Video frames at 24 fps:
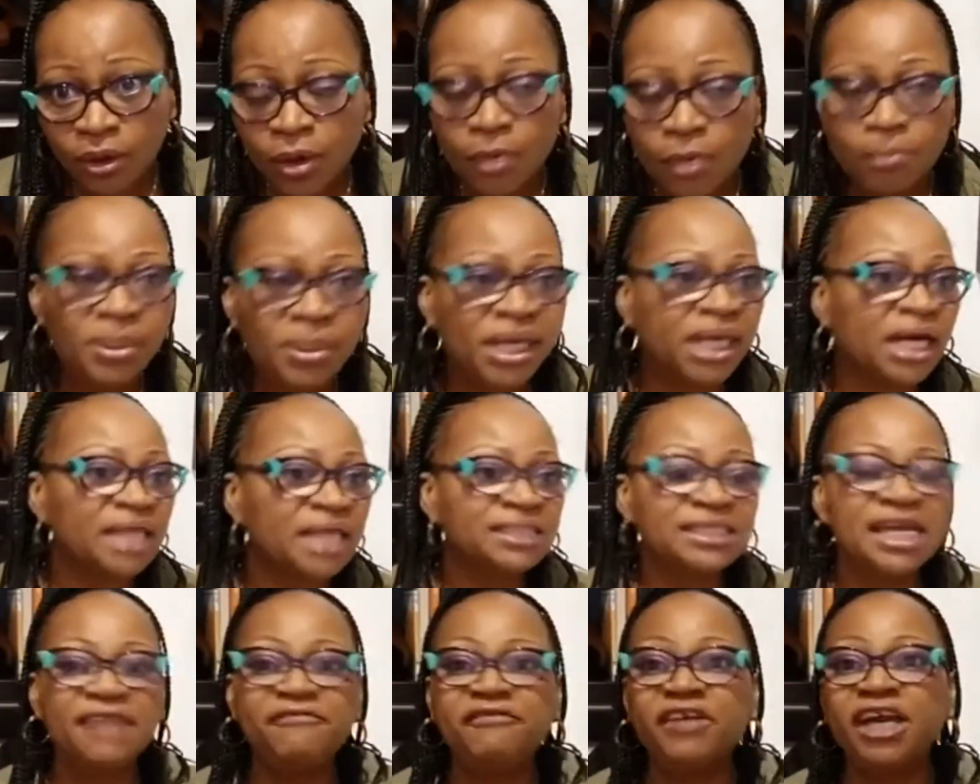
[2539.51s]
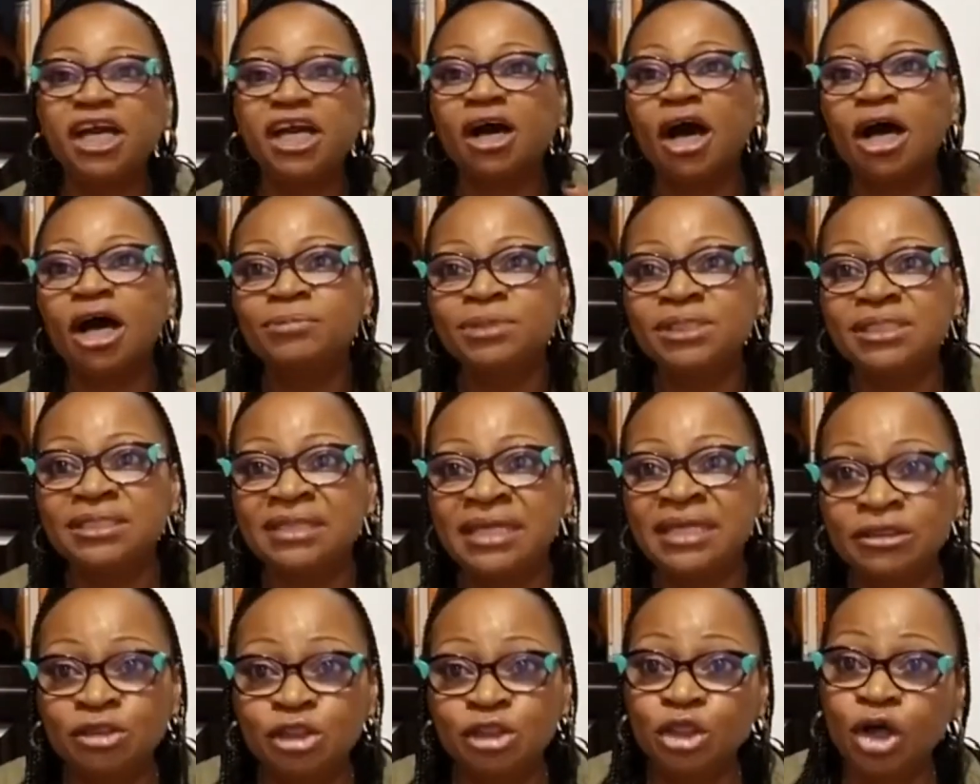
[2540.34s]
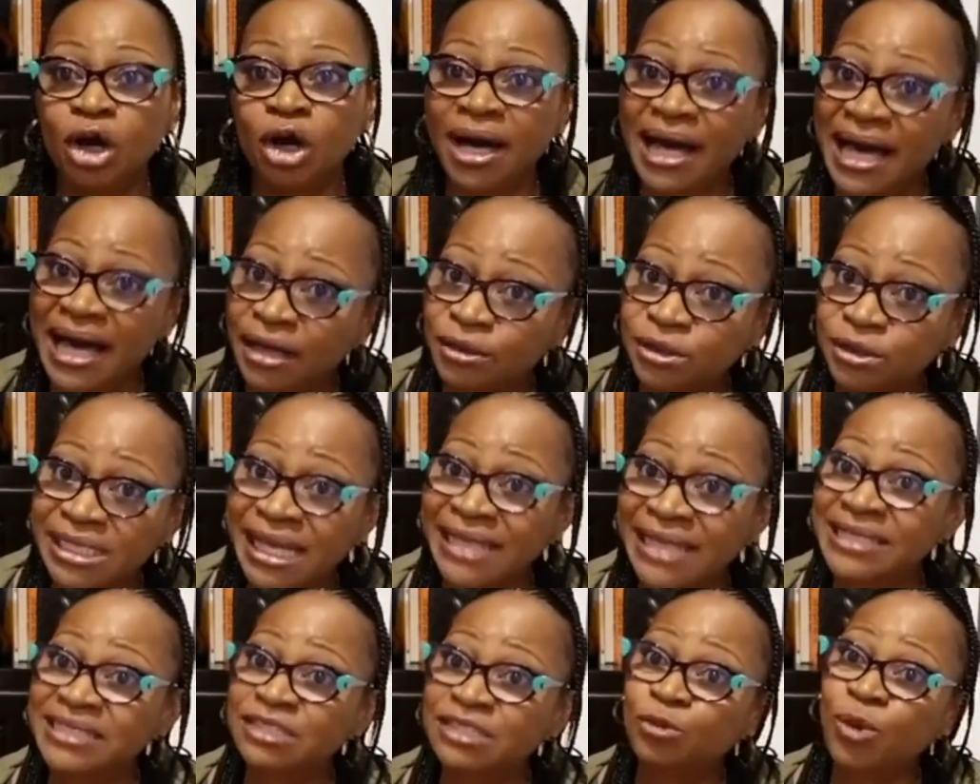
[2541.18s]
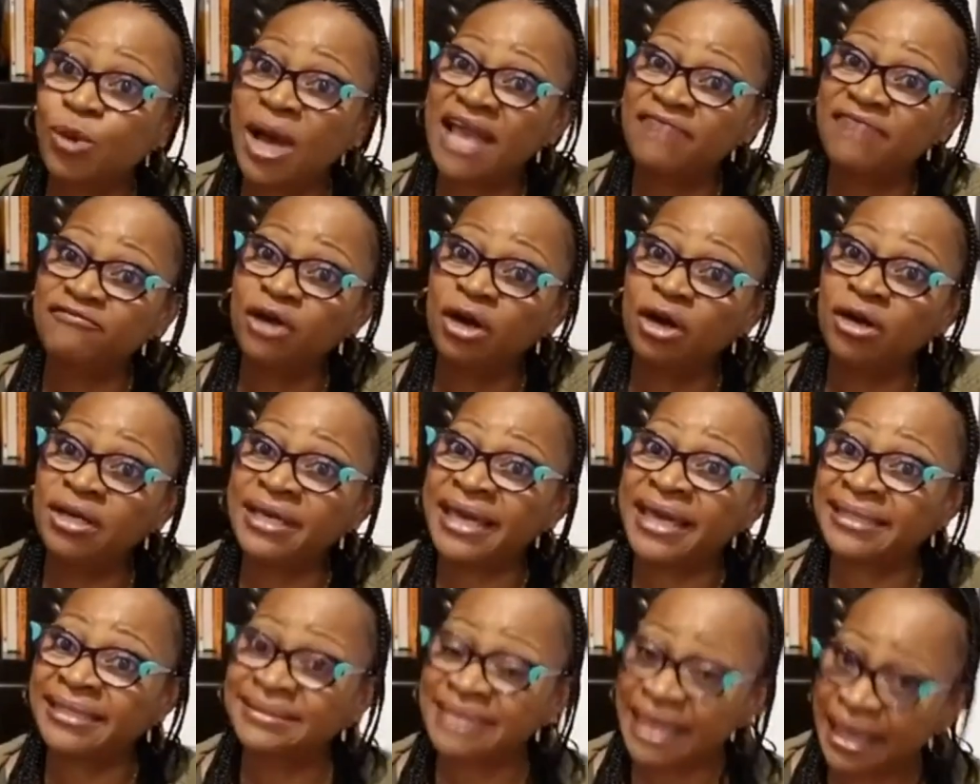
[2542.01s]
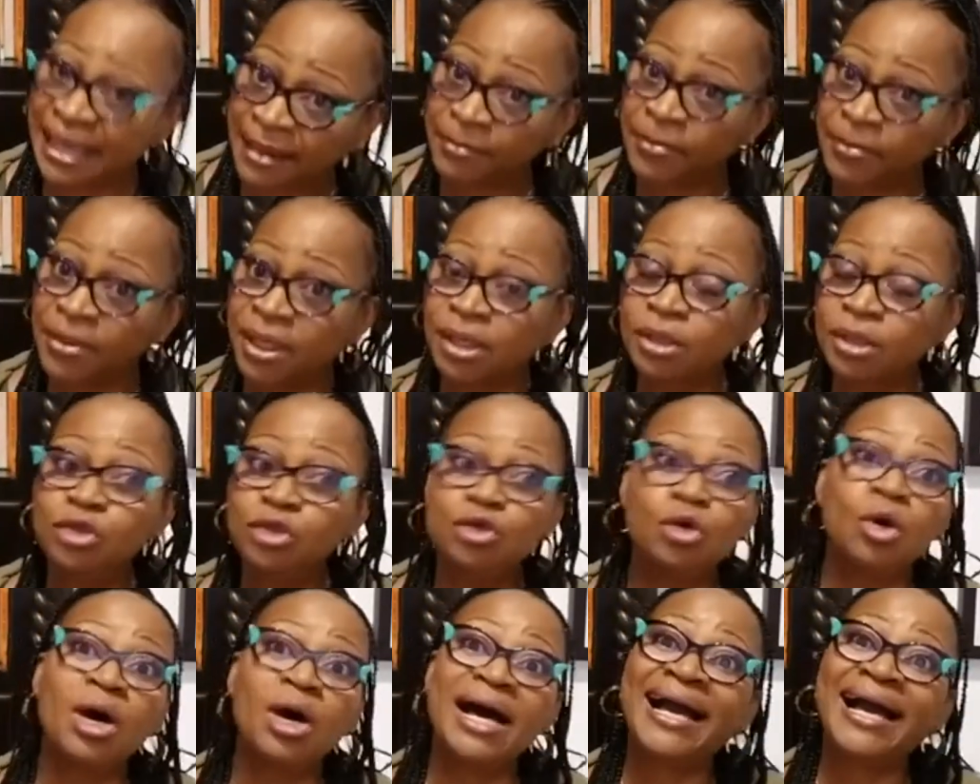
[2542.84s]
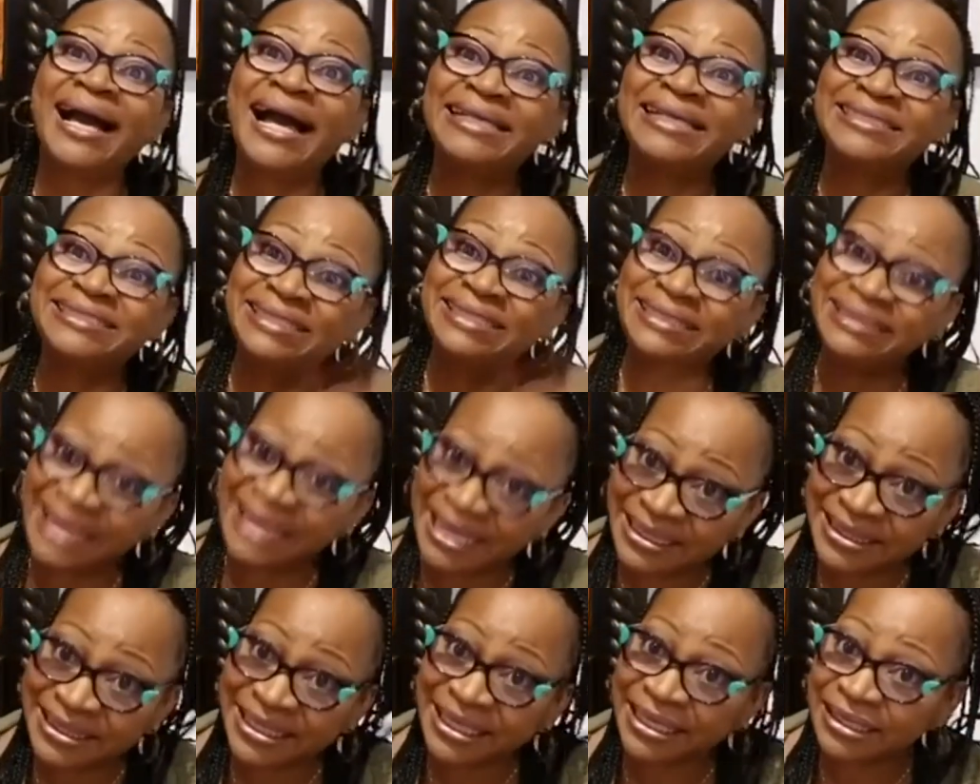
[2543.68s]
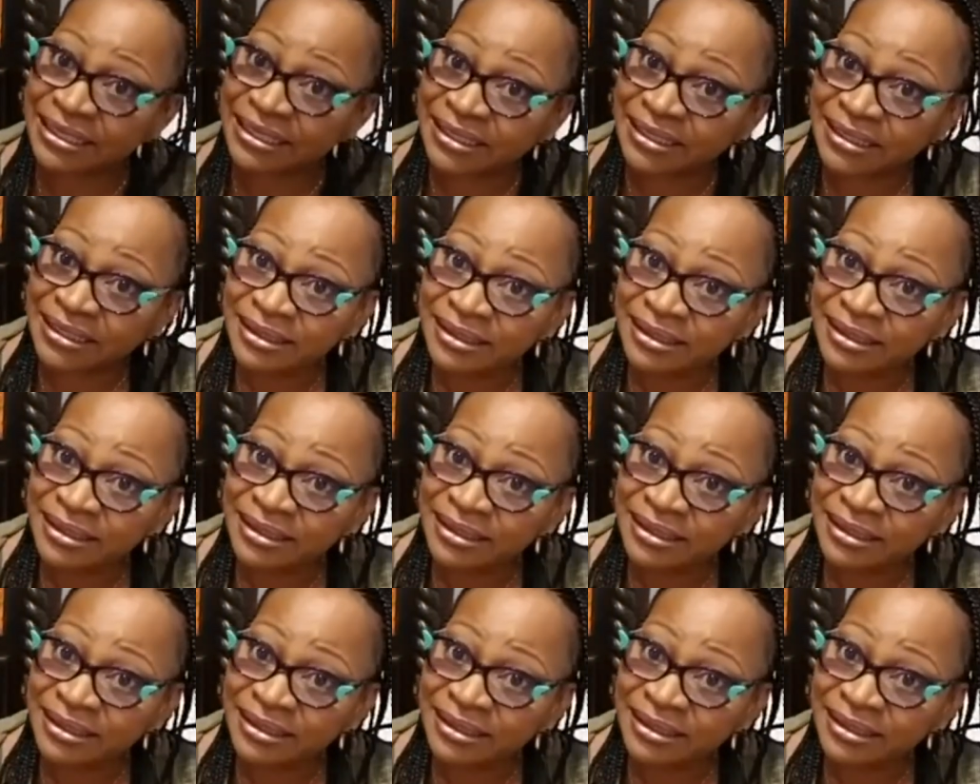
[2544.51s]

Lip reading: Because if he comes into your house and his wife don't get him, you are catching that thing.